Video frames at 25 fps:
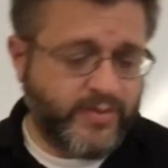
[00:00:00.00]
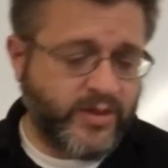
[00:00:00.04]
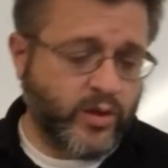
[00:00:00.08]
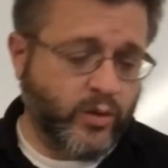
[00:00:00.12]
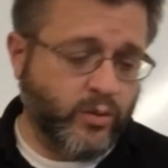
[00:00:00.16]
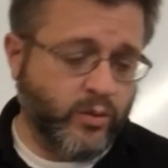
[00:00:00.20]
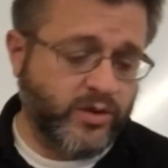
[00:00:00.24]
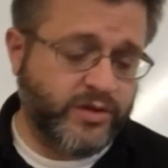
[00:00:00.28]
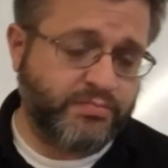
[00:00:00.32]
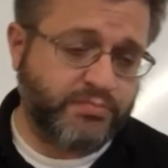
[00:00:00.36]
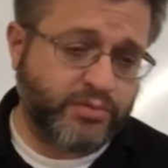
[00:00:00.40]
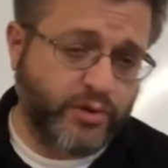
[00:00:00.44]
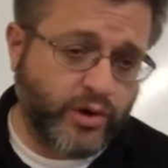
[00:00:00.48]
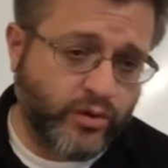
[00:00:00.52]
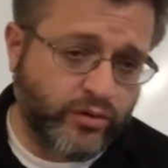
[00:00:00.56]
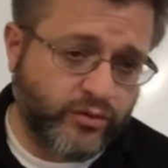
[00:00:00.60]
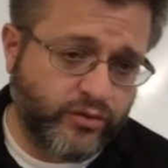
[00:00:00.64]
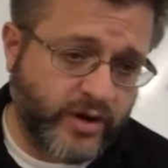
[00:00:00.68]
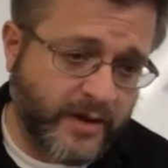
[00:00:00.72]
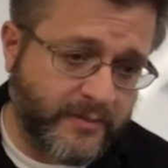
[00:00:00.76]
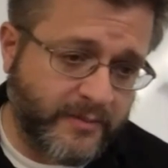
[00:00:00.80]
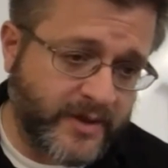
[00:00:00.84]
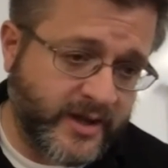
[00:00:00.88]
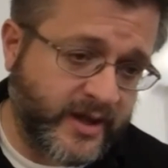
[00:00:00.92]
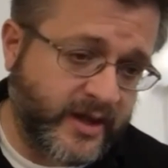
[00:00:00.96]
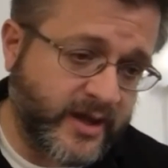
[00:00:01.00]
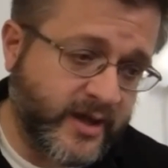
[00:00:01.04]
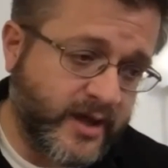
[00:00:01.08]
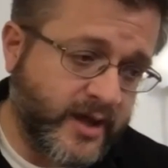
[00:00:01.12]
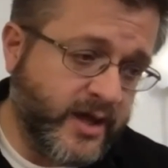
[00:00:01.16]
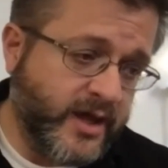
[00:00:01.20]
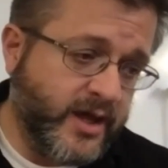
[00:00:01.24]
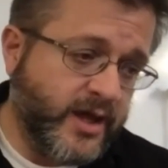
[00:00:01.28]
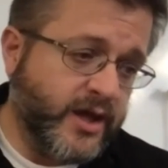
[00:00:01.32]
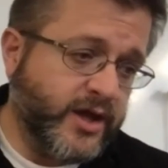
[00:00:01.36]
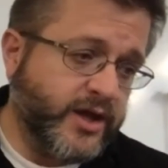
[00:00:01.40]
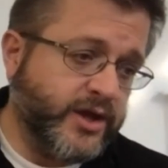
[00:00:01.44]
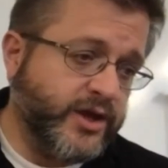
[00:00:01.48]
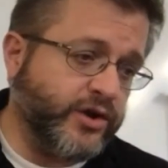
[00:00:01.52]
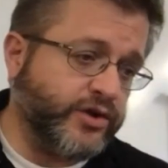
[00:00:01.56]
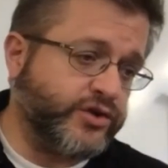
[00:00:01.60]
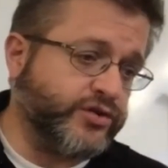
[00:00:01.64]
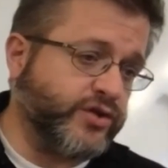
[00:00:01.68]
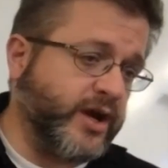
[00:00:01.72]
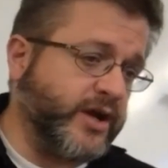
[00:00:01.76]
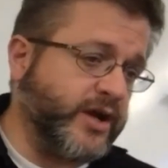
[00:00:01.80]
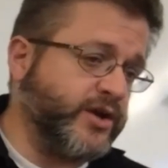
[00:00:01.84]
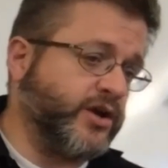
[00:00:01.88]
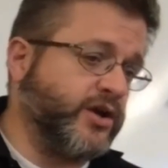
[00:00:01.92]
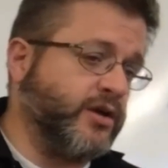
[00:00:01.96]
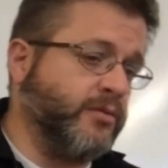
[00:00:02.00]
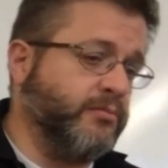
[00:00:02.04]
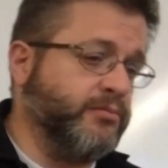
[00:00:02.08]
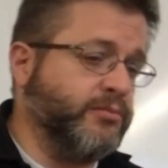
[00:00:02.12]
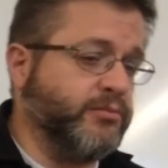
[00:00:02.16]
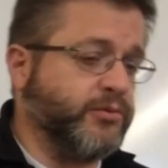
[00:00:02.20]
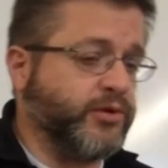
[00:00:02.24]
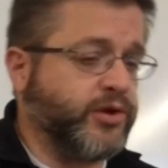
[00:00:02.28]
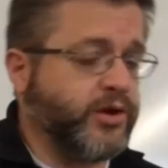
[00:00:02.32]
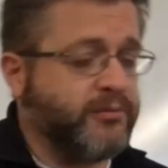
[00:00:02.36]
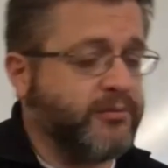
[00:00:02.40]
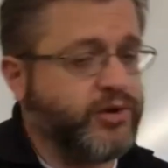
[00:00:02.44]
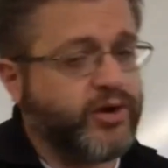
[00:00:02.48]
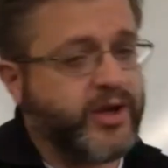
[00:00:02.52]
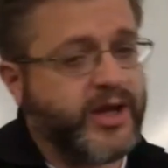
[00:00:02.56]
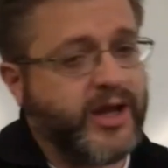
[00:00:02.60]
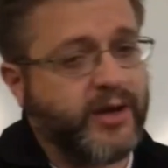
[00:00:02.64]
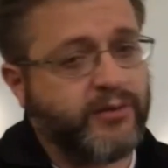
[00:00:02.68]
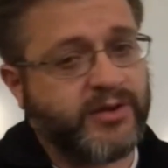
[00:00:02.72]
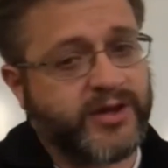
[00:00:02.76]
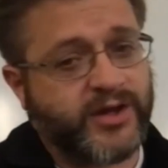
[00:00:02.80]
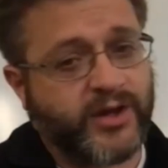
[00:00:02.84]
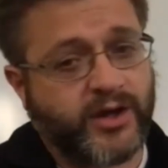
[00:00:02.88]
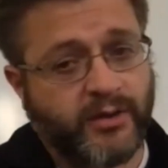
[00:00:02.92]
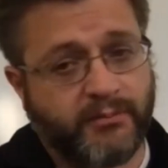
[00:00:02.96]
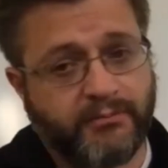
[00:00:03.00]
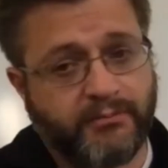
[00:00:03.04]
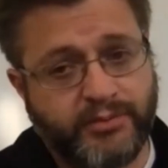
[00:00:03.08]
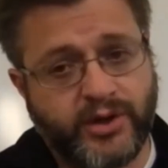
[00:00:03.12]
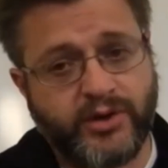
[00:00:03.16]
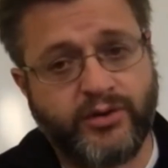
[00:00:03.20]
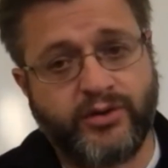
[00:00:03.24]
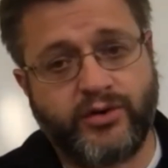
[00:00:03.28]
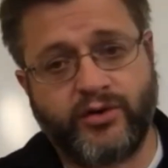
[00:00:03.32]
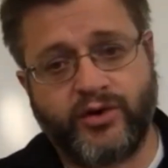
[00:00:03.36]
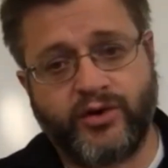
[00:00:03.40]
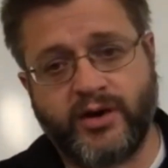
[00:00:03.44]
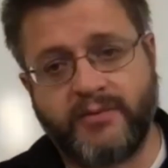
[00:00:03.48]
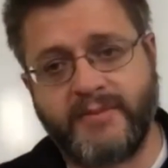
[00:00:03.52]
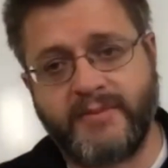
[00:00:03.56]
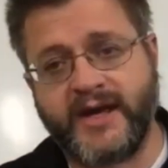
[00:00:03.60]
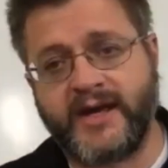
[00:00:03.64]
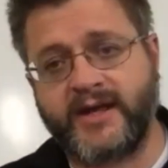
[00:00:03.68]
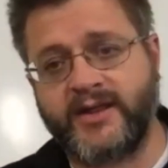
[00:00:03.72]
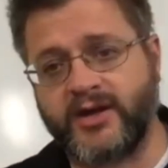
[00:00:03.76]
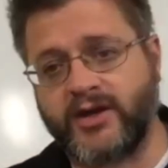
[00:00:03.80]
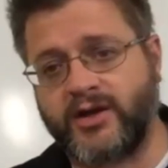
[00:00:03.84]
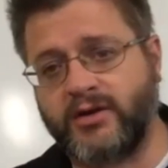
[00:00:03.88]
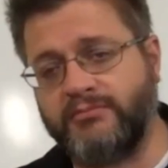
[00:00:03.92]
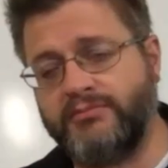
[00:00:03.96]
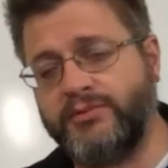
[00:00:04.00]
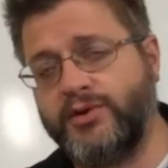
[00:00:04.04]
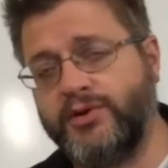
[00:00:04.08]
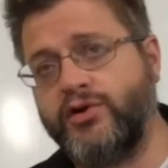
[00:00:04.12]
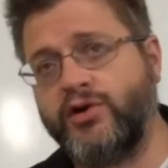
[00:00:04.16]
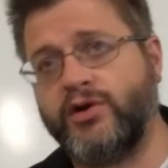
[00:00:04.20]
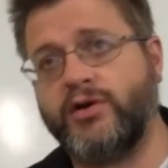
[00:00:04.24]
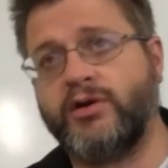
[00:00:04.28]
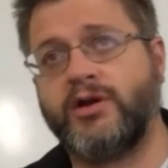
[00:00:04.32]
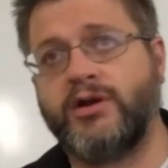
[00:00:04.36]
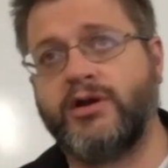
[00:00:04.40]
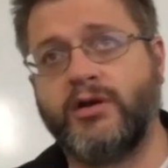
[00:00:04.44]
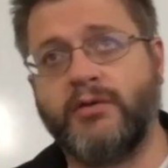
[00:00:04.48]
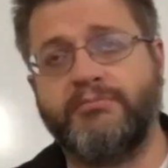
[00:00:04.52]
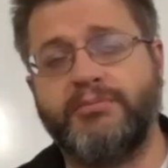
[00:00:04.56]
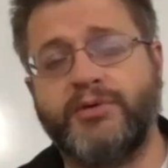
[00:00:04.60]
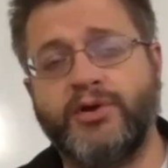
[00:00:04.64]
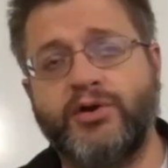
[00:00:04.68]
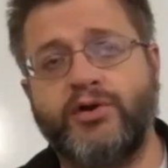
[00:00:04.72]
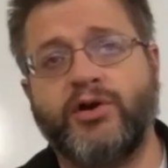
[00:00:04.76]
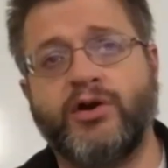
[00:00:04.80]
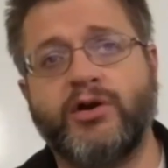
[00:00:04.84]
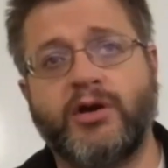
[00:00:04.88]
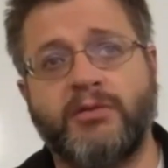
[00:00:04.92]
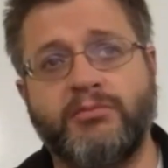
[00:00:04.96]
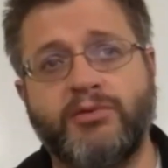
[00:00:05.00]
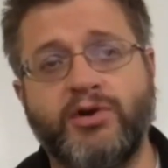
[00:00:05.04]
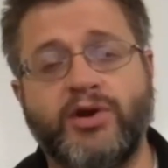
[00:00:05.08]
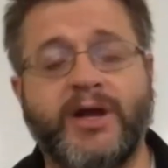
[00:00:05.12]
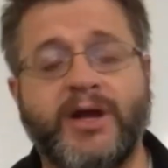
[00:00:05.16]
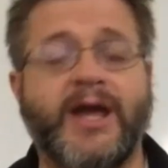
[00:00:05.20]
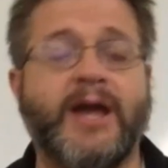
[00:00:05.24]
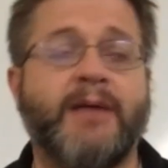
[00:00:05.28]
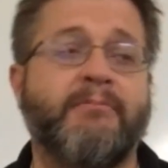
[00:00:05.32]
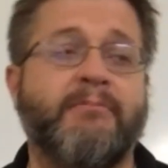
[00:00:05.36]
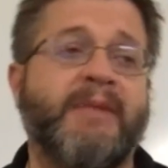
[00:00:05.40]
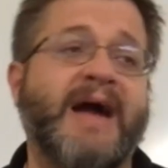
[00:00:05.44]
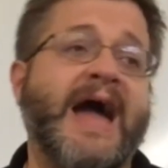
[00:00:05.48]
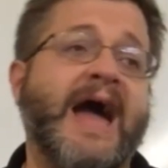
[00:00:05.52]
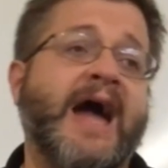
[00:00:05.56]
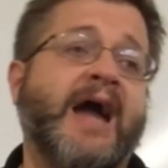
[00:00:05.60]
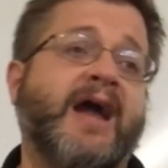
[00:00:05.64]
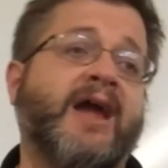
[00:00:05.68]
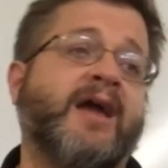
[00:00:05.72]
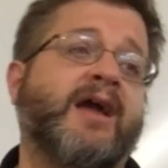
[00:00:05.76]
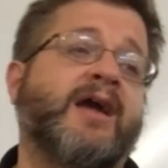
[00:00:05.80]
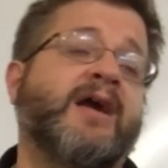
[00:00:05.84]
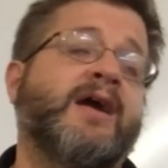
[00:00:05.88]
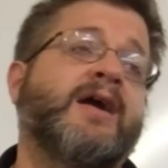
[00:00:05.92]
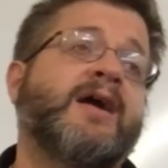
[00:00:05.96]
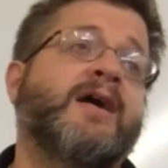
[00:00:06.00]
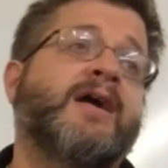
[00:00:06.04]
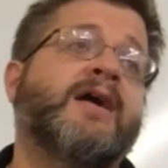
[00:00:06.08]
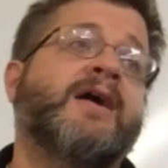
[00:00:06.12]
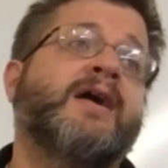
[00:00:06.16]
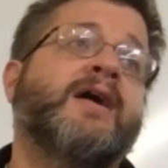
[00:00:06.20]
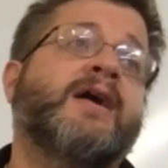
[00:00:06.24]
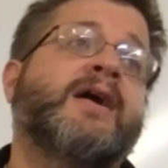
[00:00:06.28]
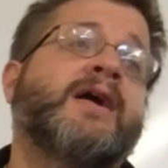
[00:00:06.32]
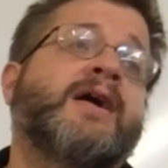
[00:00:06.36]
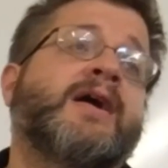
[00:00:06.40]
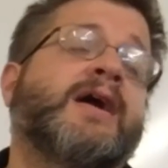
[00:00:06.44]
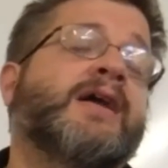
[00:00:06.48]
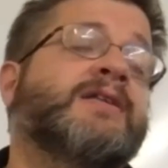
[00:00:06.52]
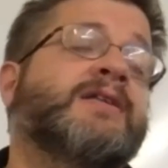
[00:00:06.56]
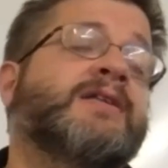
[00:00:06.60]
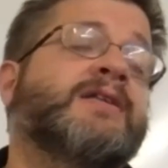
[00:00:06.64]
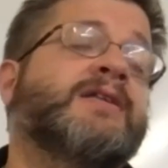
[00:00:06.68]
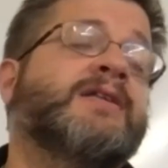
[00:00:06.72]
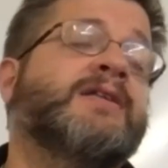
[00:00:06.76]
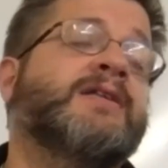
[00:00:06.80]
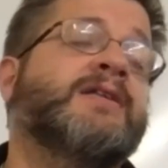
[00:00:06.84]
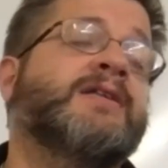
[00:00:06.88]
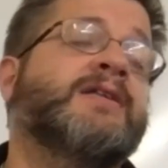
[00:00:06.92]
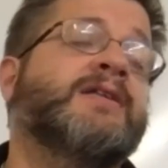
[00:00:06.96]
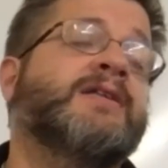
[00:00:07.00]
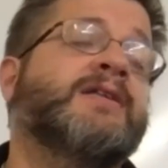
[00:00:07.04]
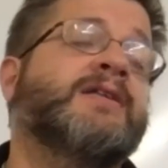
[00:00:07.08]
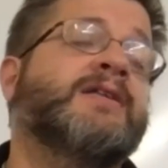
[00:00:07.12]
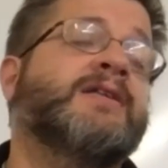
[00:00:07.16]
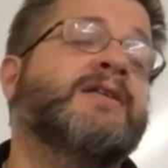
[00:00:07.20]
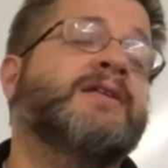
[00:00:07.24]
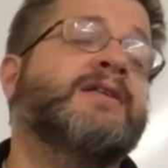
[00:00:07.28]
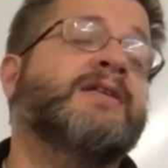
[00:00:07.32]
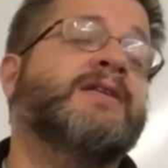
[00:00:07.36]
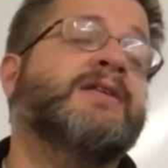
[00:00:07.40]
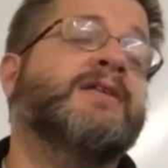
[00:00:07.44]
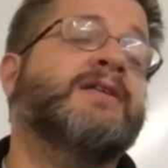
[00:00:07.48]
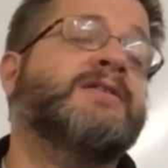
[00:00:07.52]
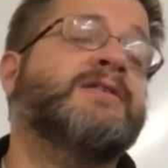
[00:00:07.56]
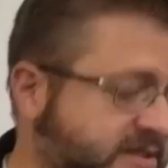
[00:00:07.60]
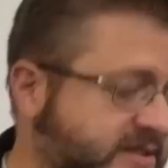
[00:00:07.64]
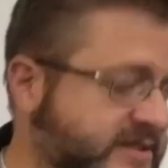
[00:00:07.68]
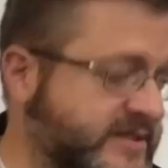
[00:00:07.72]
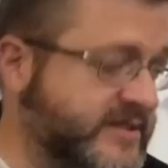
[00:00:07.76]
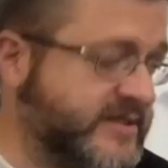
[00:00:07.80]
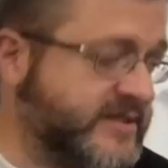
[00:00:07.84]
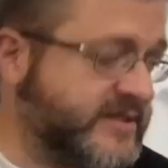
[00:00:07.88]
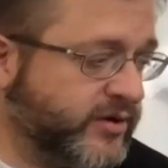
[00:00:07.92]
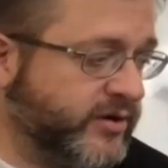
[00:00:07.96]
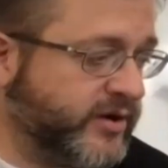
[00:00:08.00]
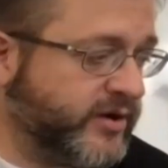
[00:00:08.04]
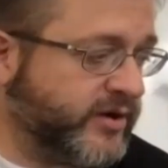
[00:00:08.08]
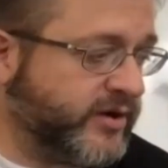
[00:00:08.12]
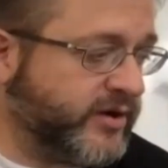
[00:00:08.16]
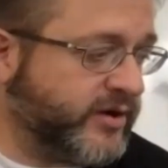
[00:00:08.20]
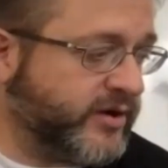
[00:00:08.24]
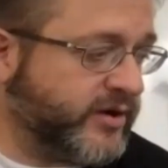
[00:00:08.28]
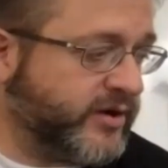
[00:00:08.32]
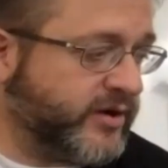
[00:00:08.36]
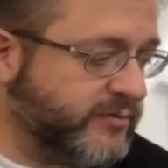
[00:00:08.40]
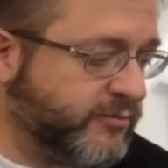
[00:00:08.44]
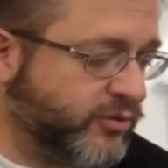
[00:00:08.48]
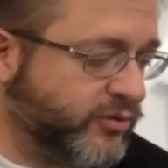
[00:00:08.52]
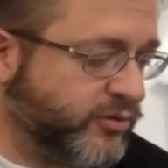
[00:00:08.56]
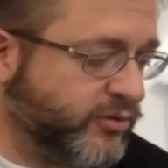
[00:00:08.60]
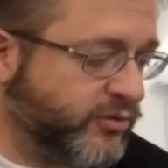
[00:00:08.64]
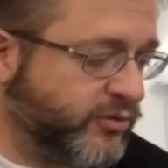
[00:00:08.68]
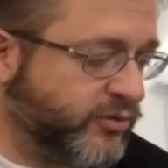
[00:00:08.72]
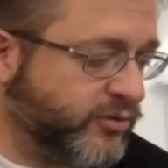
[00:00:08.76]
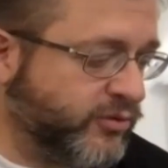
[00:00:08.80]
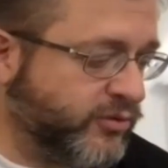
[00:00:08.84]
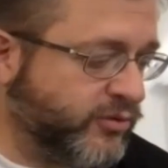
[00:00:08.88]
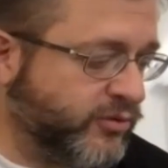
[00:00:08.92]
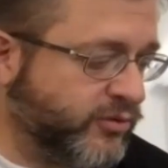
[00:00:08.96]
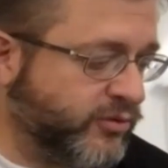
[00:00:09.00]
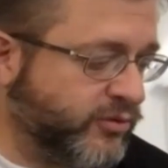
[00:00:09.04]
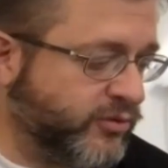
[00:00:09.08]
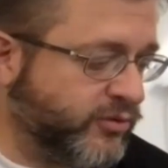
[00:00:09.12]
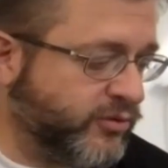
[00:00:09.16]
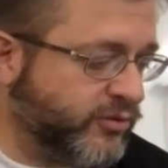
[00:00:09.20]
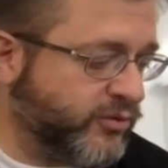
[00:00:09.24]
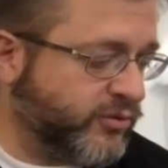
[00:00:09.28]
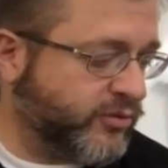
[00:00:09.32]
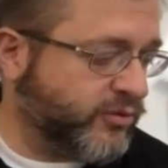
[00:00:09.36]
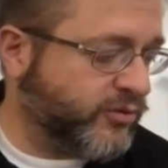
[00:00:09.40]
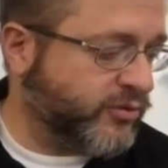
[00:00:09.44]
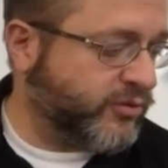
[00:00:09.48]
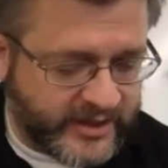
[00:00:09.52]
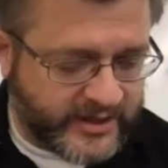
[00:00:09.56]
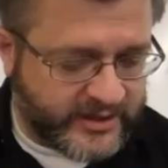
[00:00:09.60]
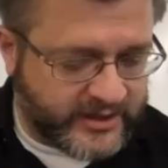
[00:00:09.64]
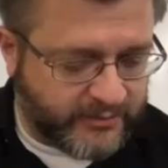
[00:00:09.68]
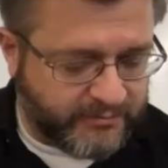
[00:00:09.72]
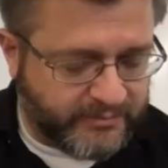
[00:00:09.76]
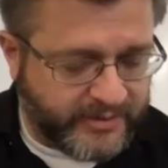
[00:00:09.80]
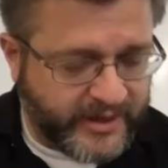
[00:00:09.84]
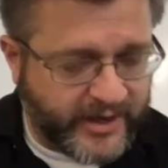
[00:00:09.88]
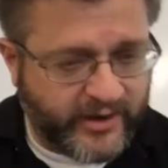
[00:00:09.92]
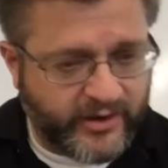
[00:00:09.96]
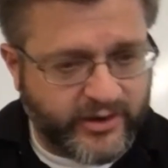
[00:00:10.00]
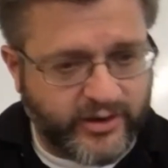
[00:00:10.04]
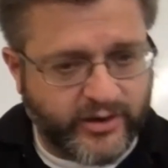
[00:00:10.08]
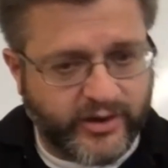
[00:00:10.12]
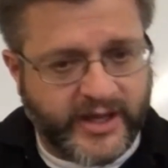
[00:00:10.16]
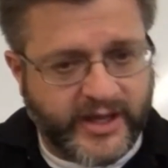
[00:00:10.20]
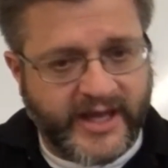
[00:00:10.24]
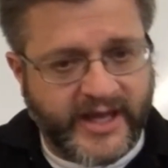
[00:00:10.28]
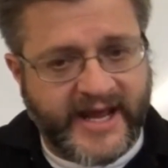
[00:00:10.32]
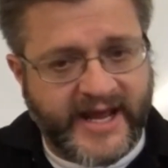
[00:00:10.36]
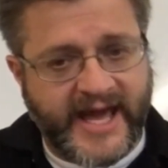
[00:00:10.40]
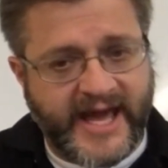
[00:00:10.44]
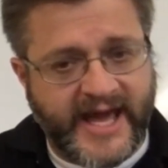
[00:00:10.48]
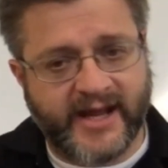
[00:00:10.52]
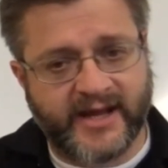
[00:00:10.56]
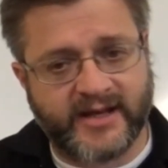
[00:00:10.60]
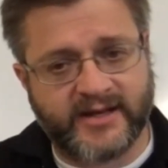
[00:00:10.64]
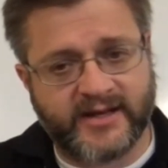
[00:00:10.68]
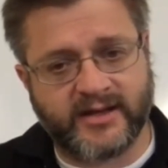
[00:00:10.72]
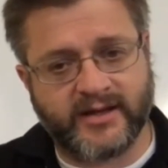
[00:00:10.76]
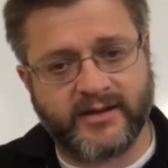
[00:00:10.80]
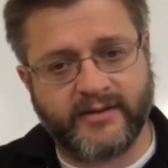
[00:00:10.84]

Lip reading: With programming, you're trying to communicate with a computer and make the computer communicate back. And so it's very similar. And the more time you spend doing it, the better you get at it